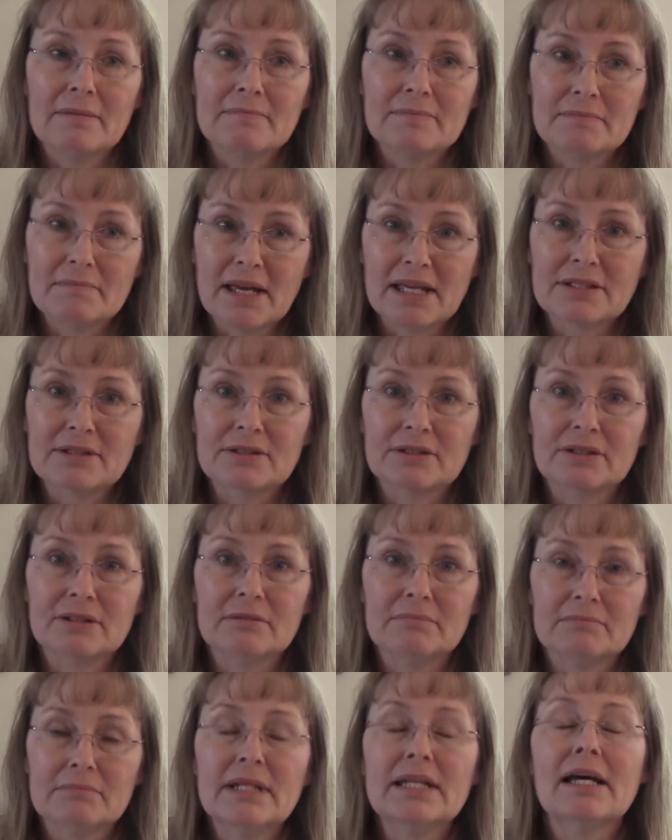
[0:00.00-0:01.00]

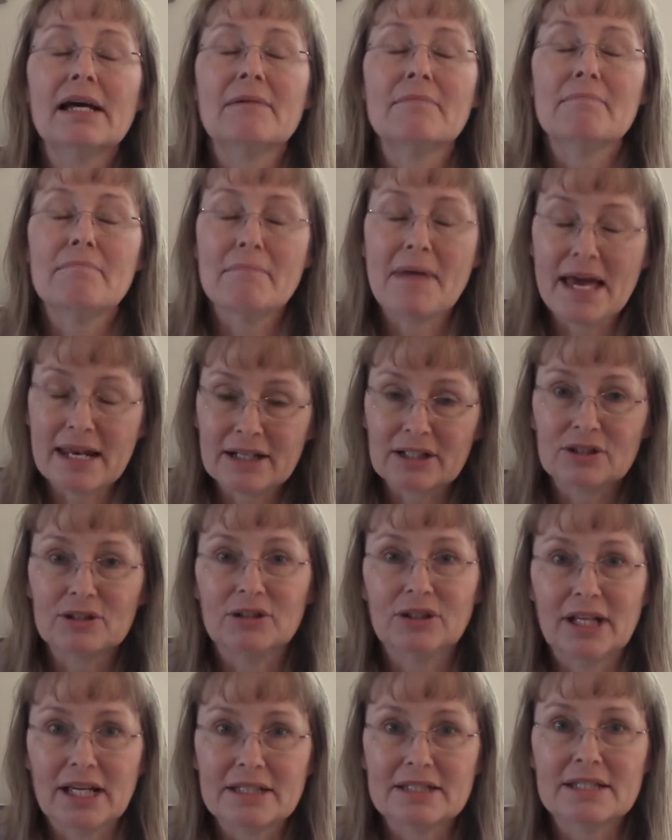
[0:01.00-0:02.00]

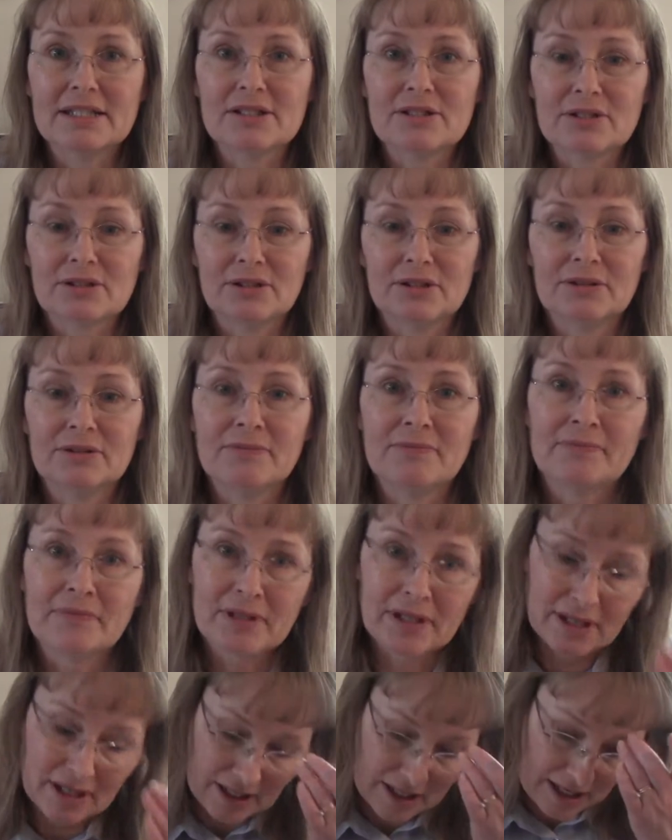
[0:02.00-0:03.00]
medical and dental
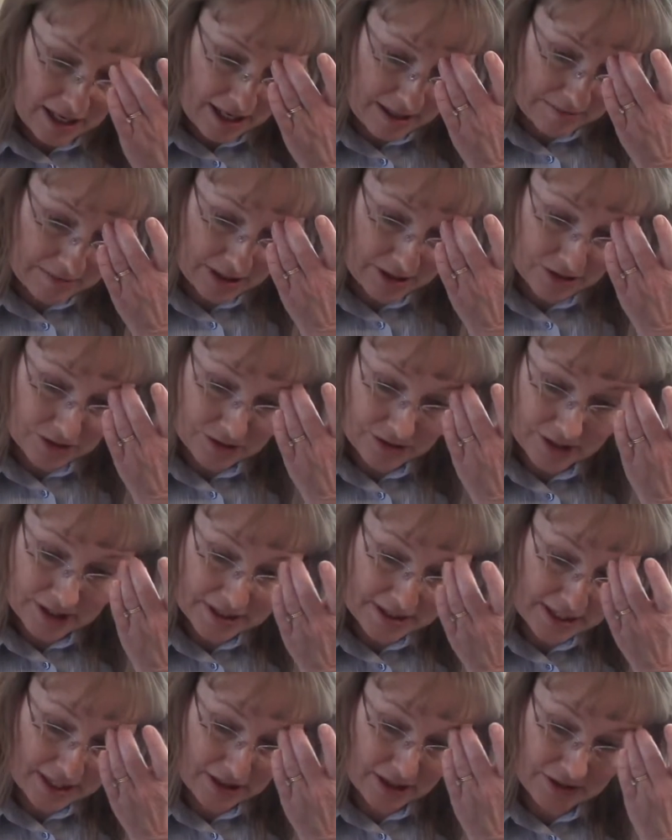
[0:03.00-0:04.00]

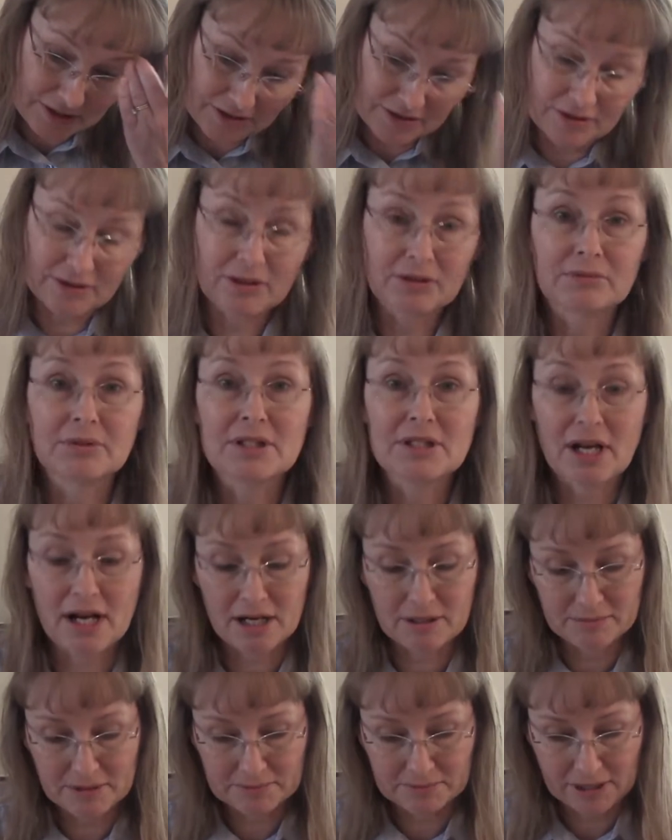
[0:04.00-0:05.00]
insurance, and also their own
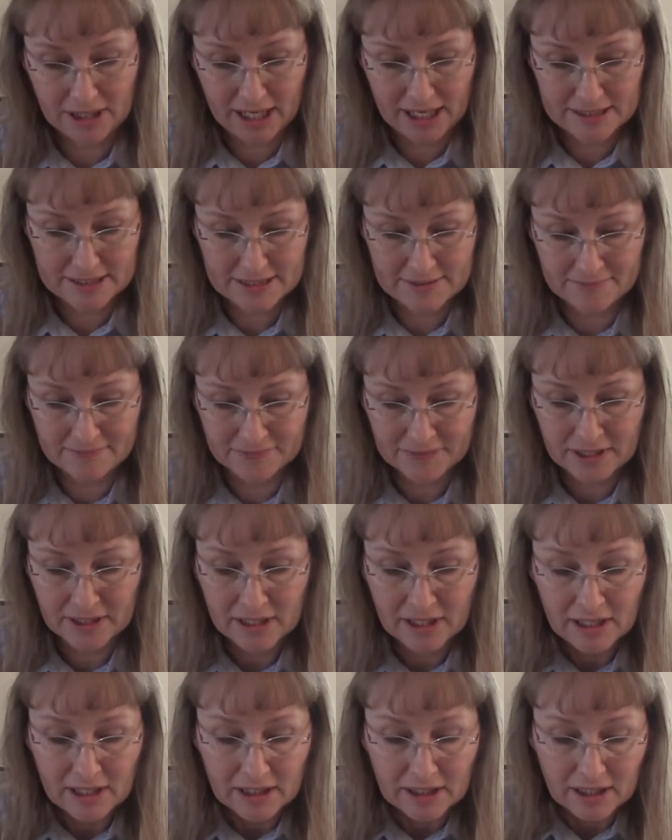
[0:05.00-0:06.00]
retirement plans.
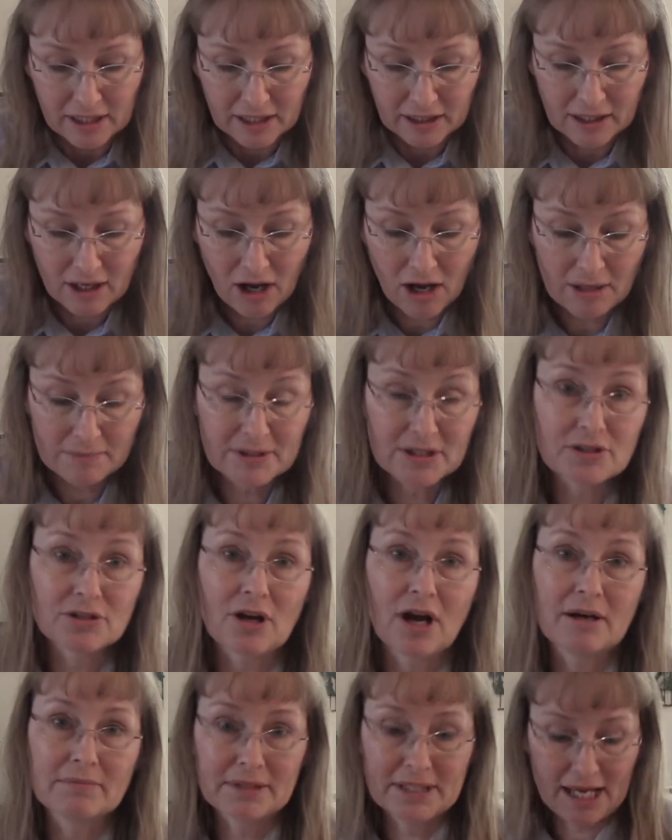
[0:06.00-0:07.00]
Common
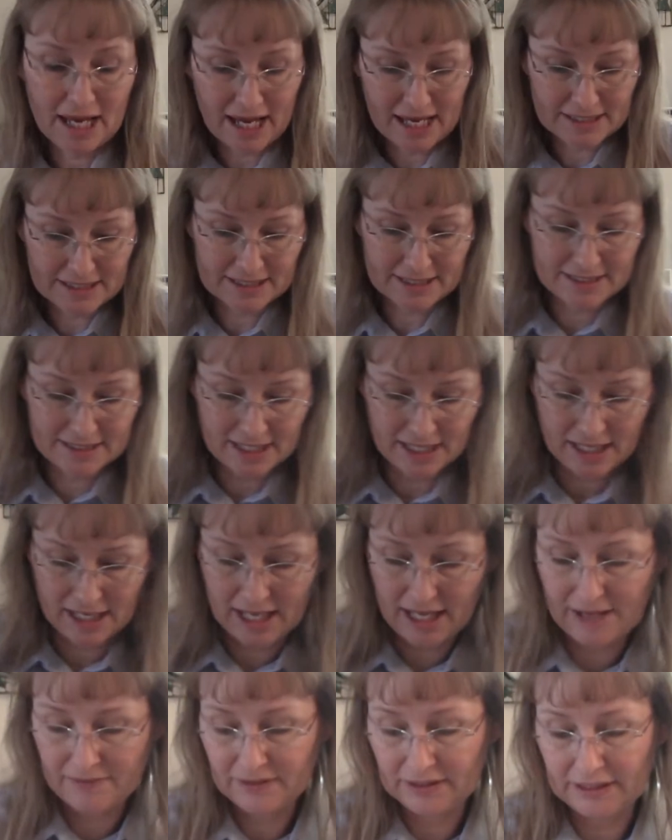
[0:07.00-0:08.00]
job tasks,
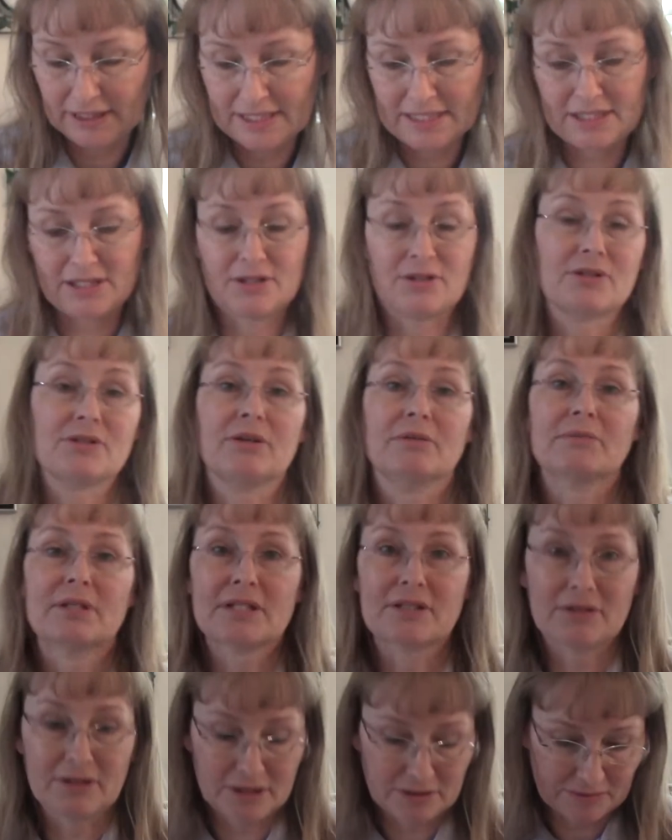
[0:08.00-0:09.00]
I have a list here, so I'm
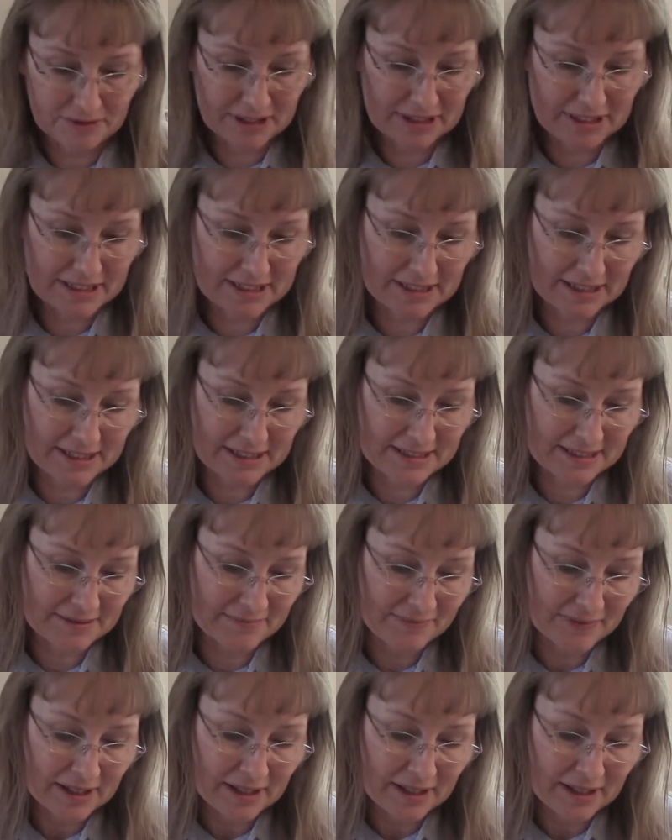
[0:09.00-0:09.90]
just going to read this list.